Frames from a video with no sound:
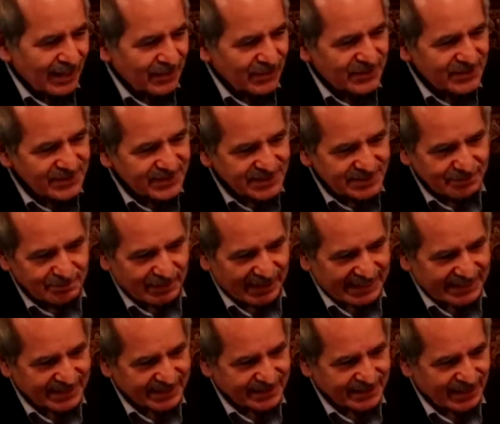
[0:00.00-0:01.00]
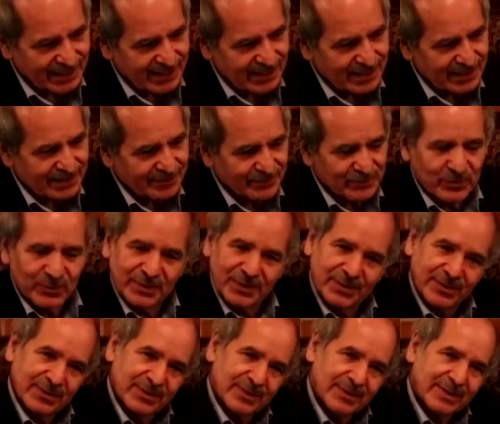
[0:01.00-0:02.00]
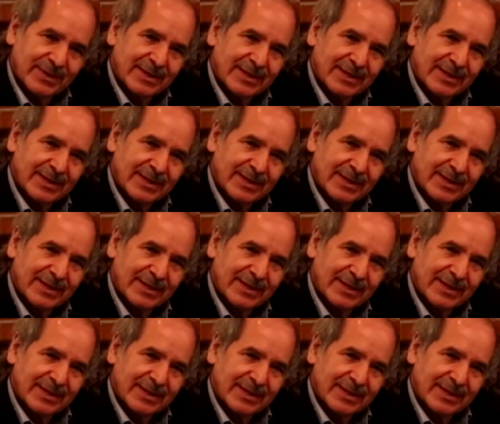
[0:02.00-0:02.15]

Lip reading: This is based with